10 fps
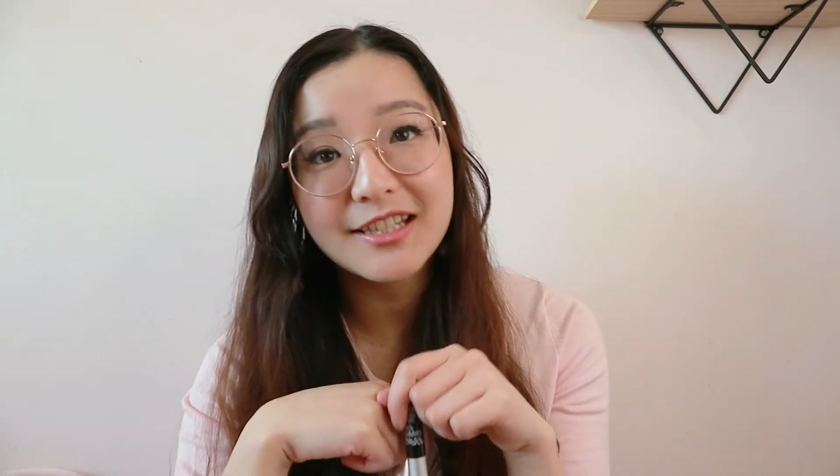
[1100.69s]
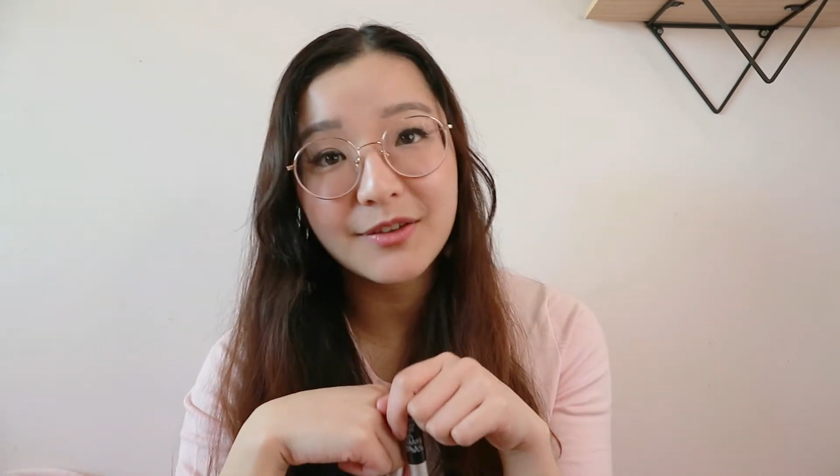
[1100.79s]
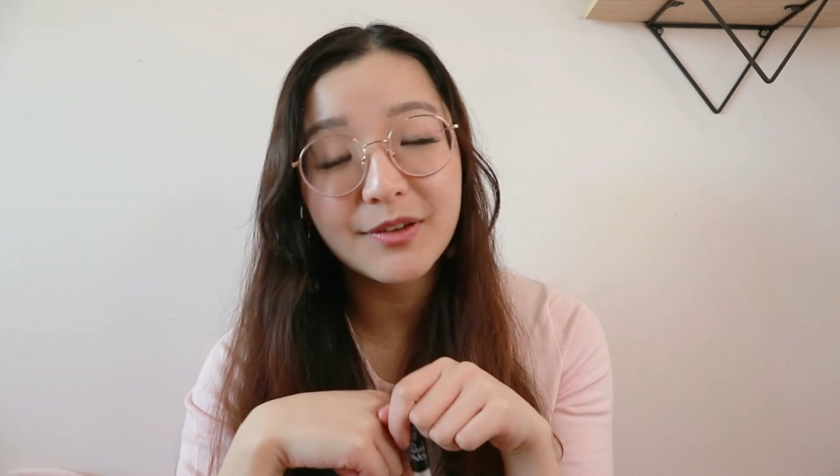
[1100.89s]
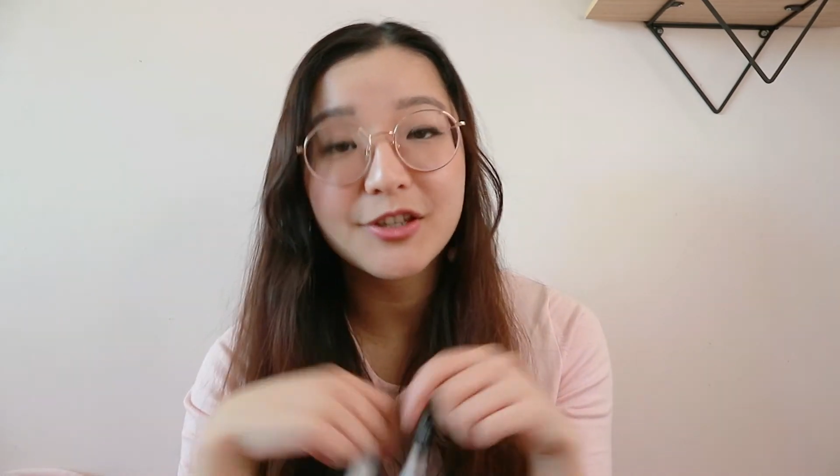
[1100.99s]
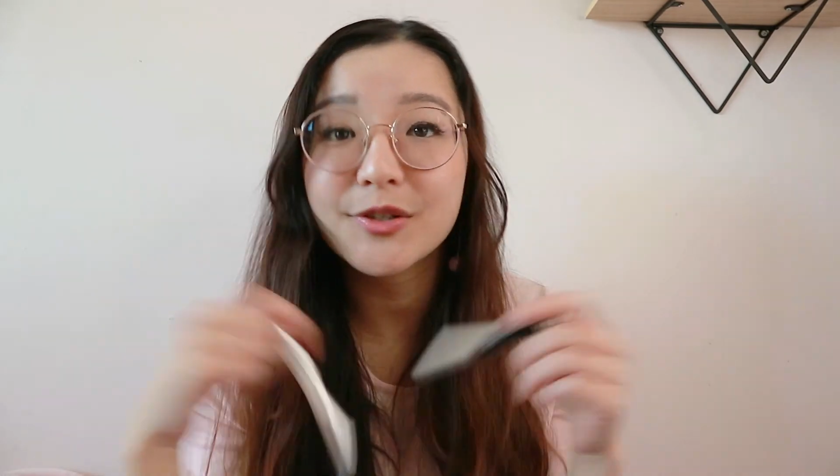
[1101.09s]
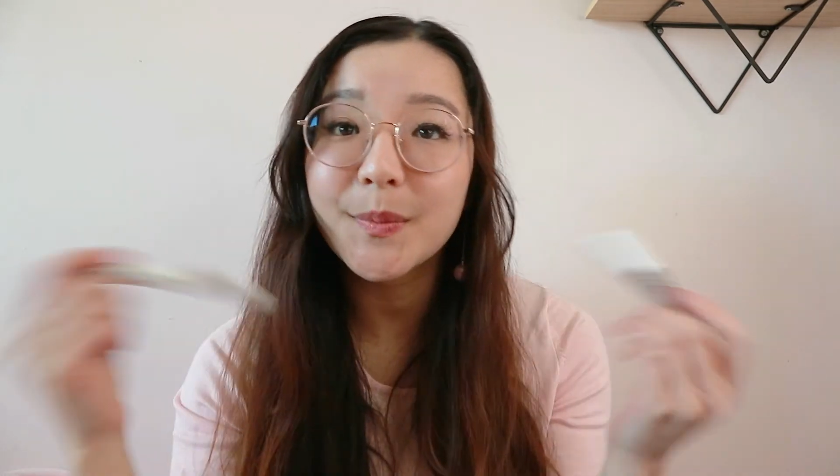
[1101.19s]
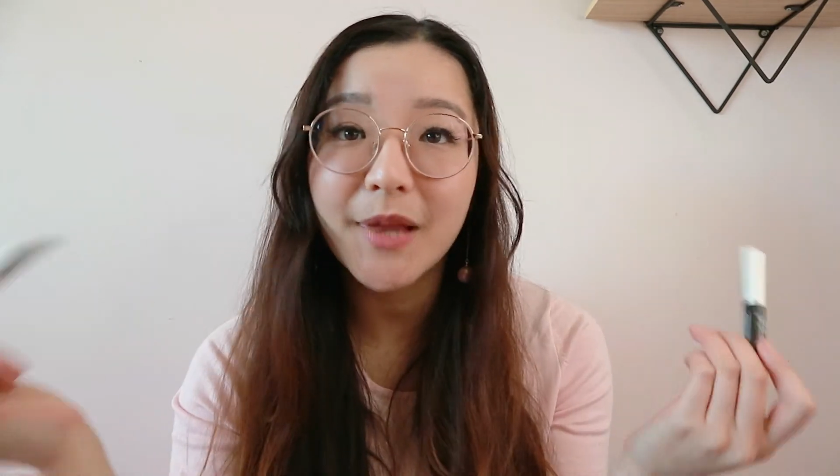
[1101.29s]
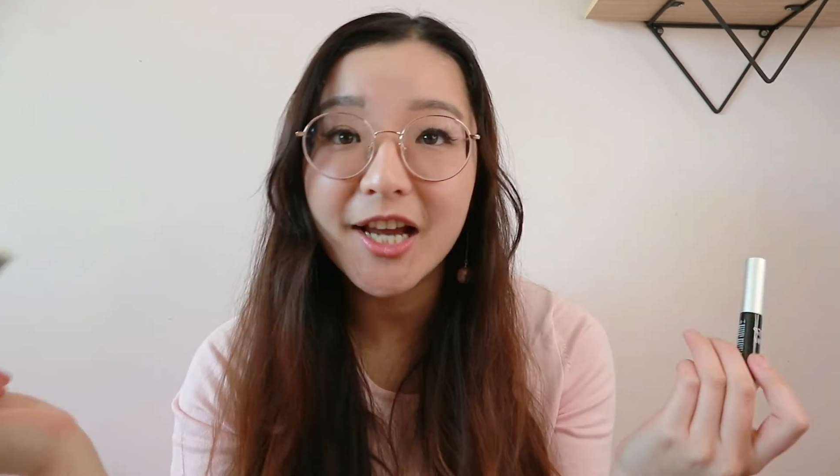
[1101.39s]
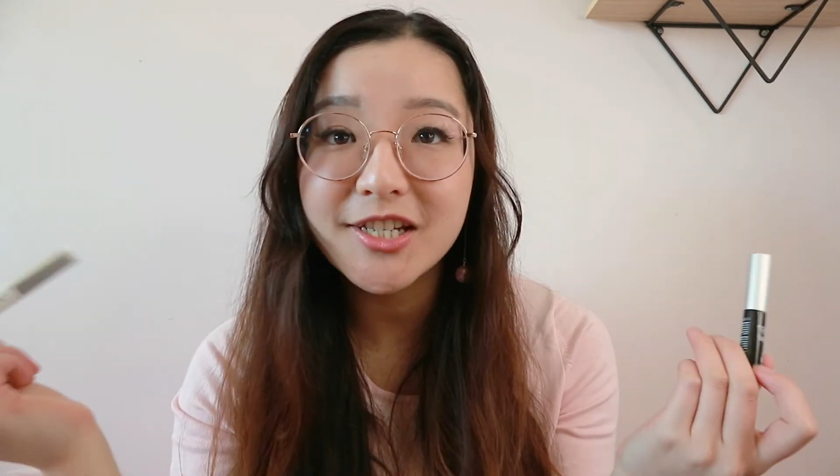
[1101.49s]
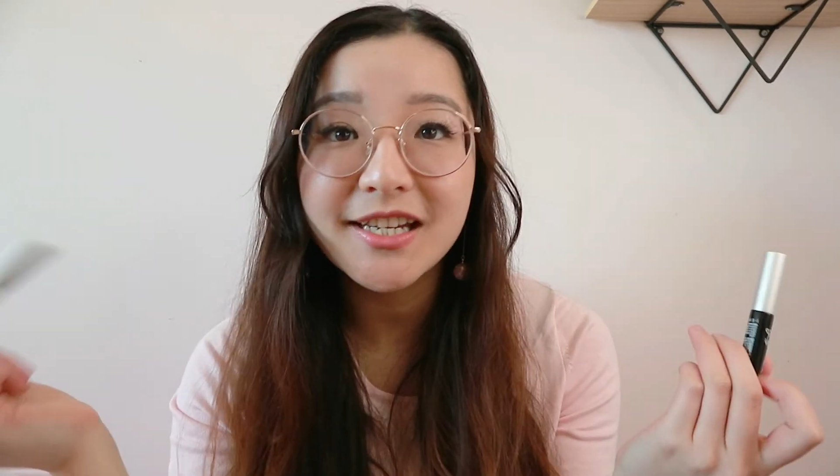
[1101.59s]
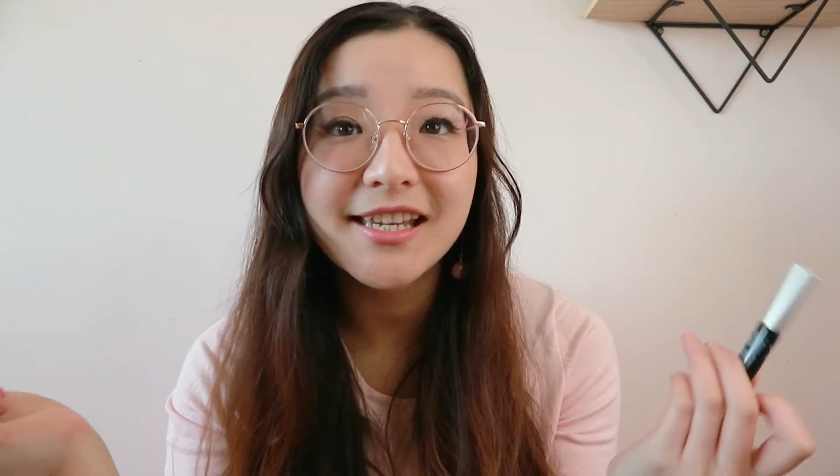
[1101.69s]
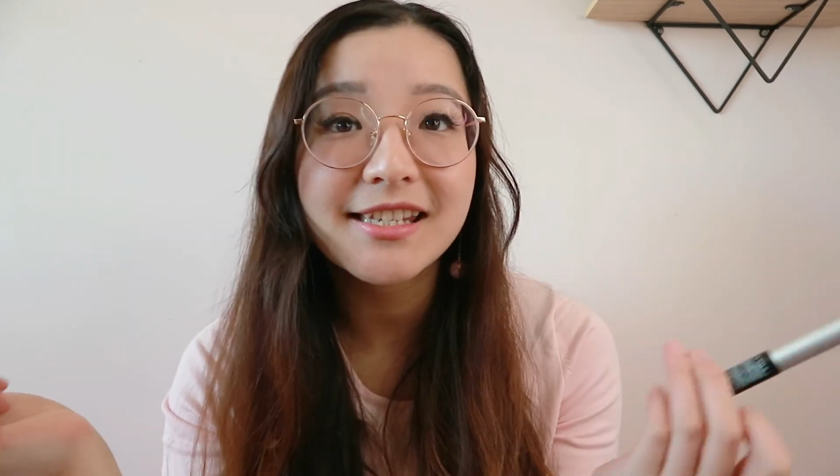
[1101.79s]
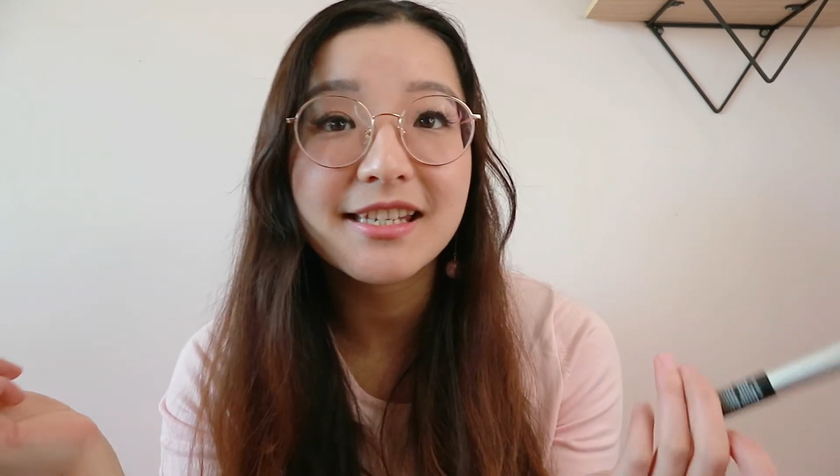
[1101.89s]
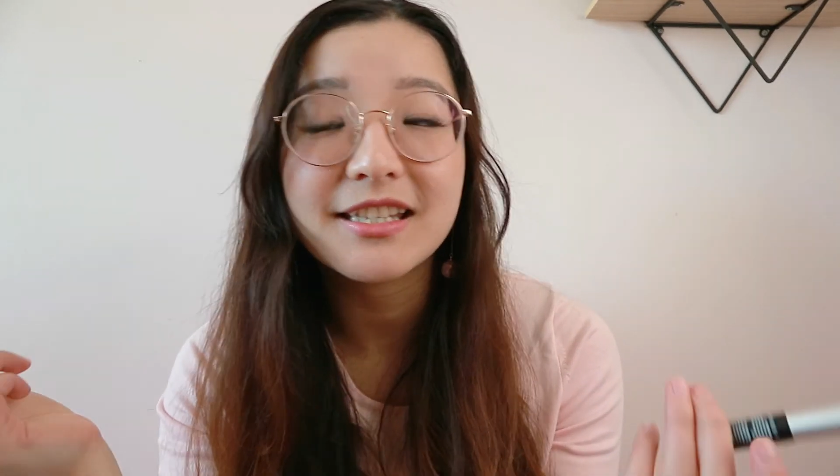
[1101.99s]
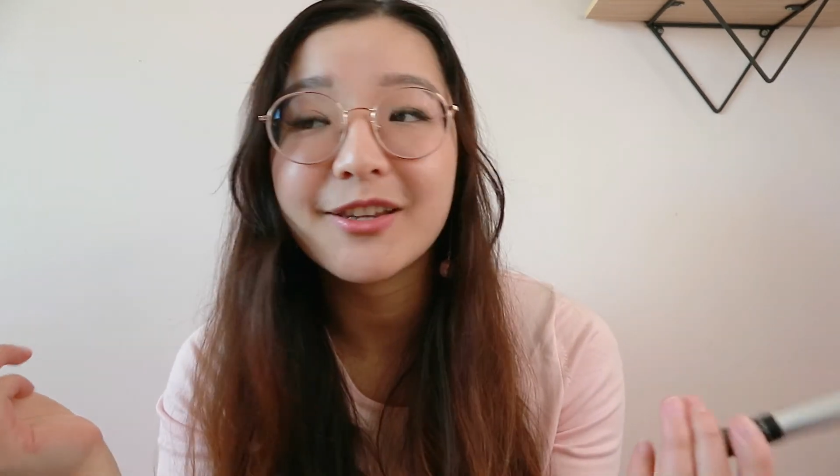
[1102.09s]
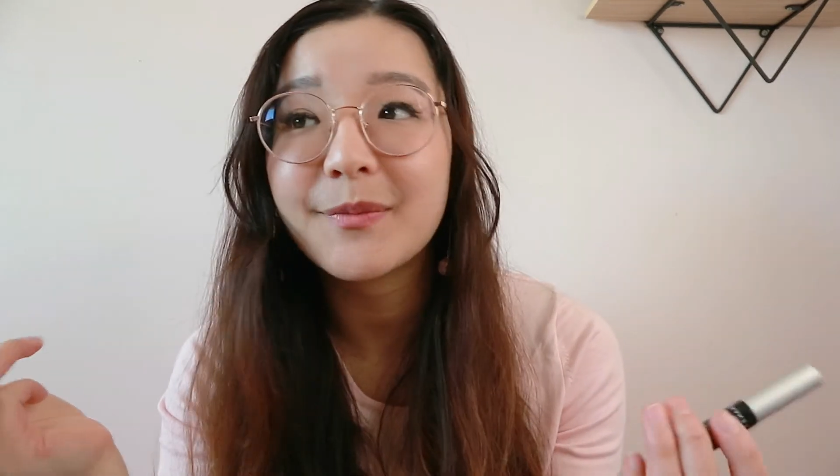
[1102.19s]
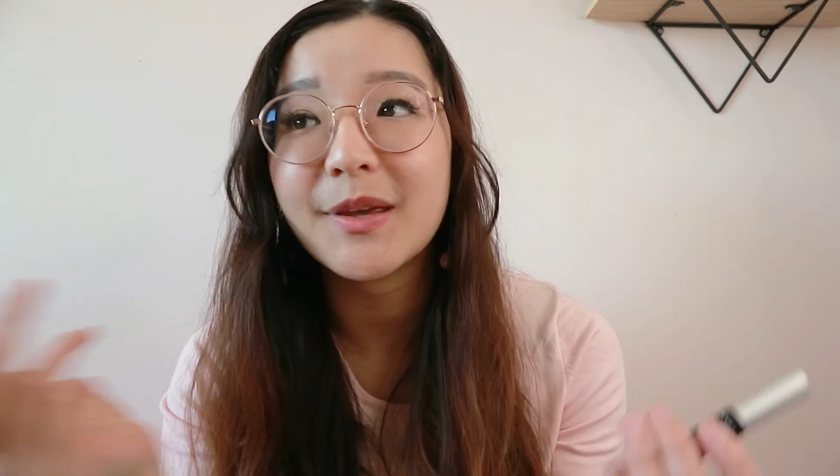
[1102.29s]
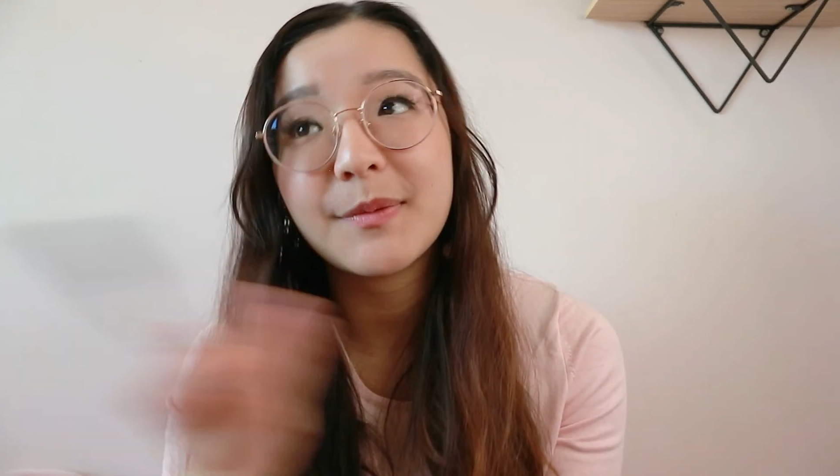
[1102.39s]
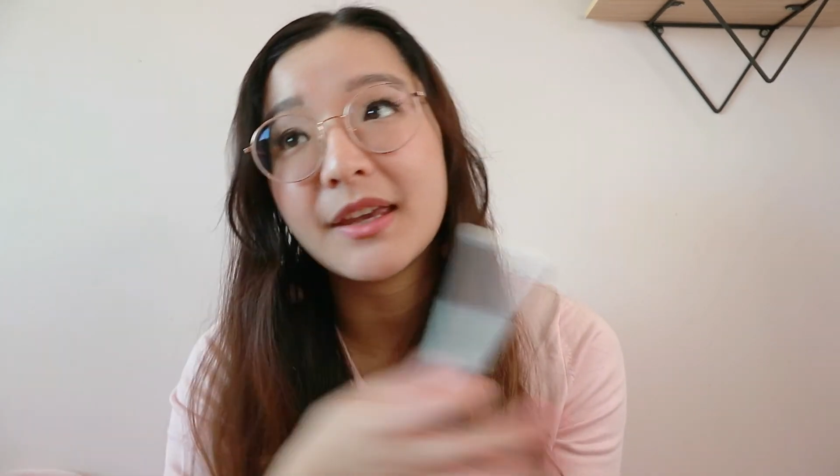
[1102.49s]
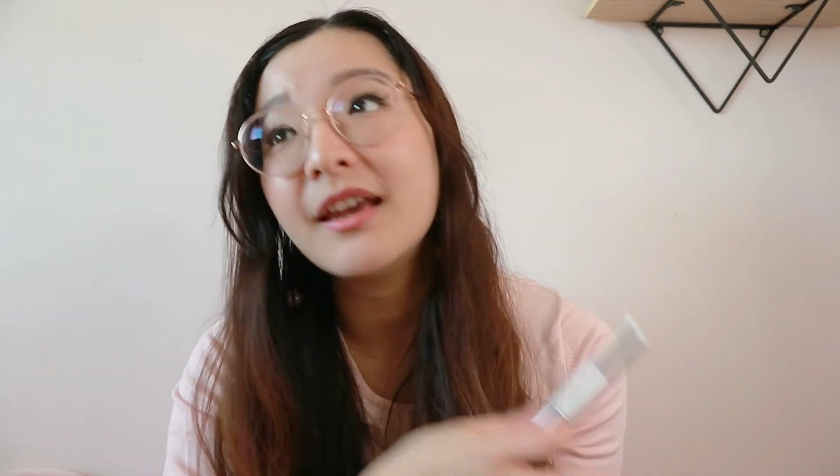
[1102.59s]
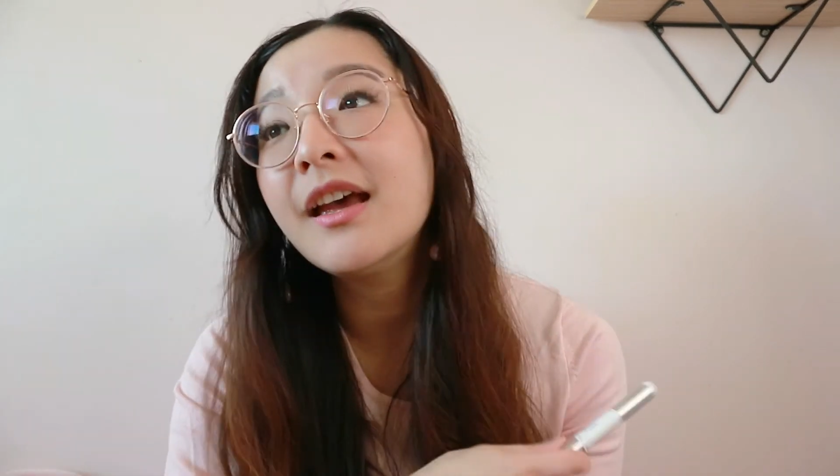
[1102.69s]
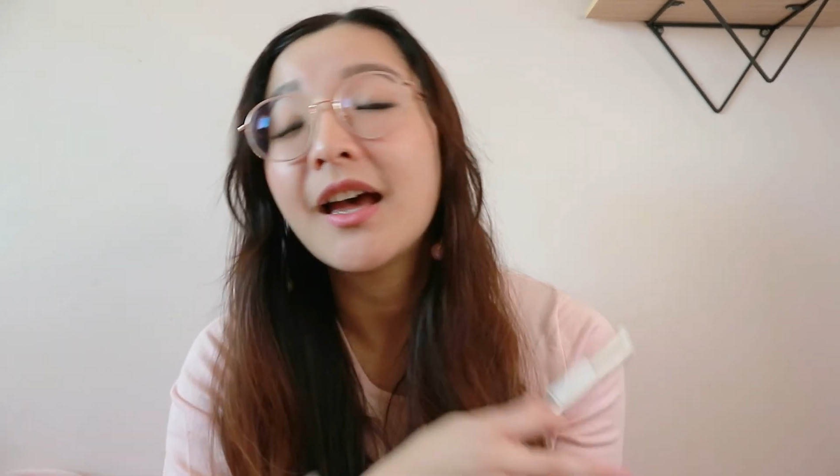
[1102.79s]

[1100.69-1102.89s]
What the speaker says: stick with strip lashes until maybe